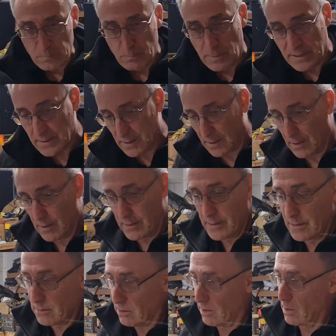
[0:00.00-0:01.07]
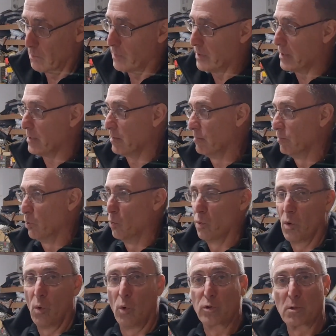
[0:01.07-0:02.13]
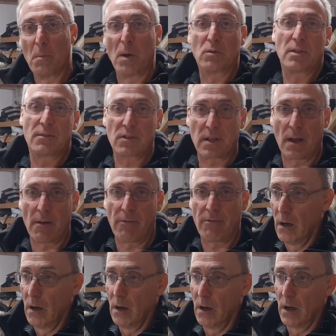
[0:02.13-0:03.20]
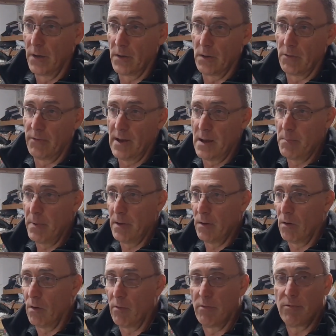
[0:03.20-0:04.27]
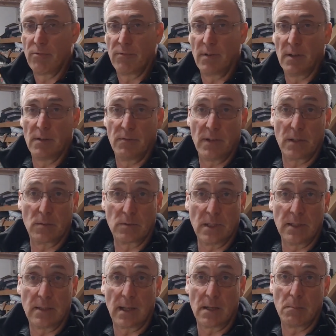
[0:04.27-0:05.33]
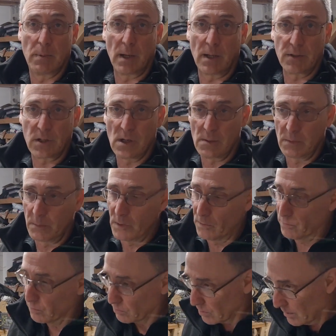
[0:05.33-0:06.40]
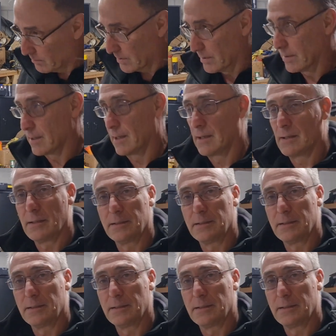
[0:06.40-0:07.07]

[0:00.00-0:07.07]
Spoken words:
Basically, it's going to be all automotive stuff. I do a fair bit of vehicle detailing part-time. I'm not a full-time detailer,